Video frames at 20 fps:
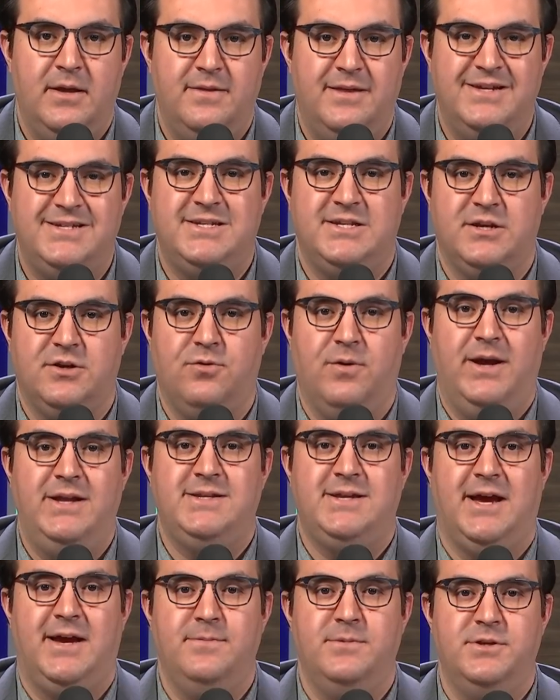This is a
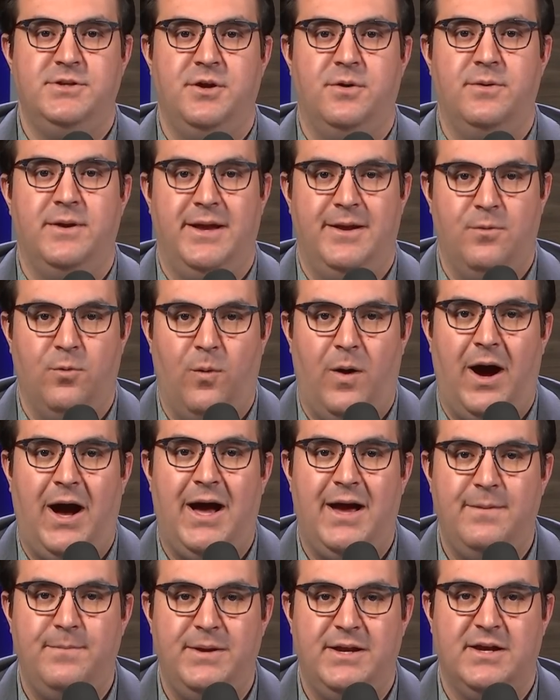great time to donate.
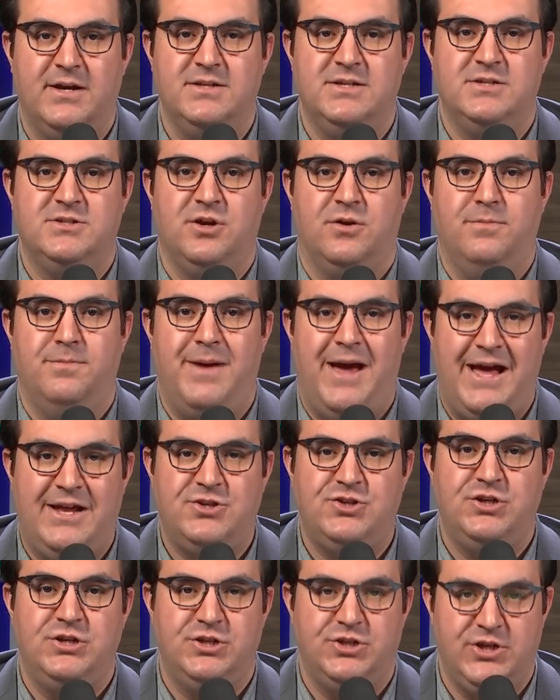Why? Because it's our
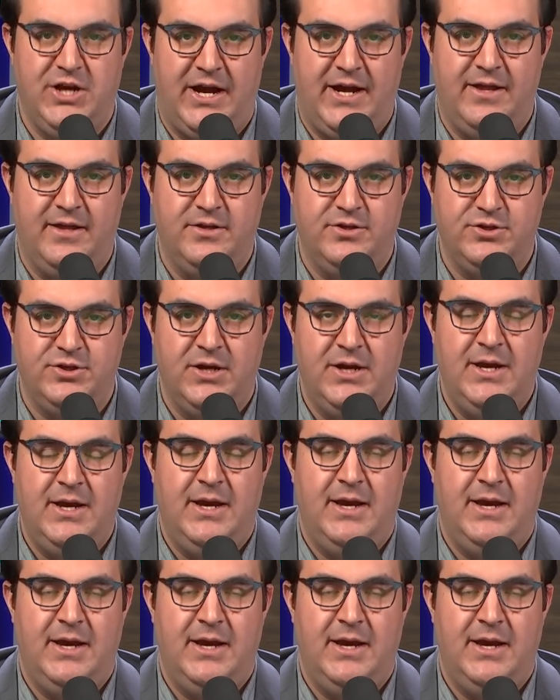matching challenge.